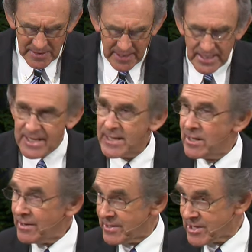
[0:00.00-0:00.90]
yet he did
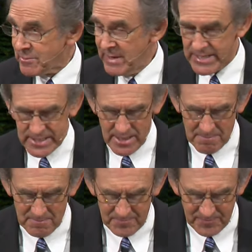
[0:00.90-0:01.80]
not dismiss
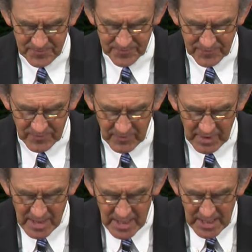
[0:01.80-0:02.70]
them.
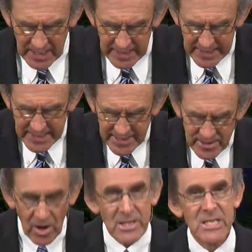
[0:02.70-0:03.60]
He did
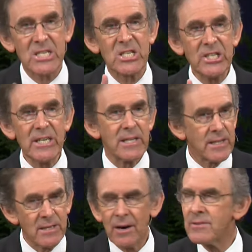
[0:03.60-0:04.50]
not see,
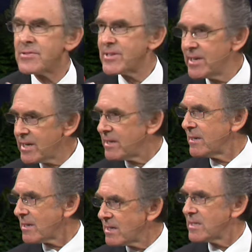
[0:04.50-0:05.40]

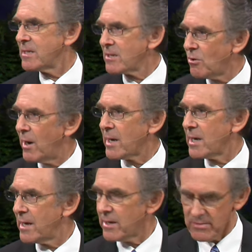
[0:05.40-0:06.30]
didn't quite
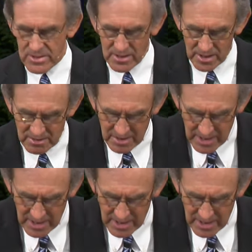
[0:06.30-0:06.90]
get it, you see.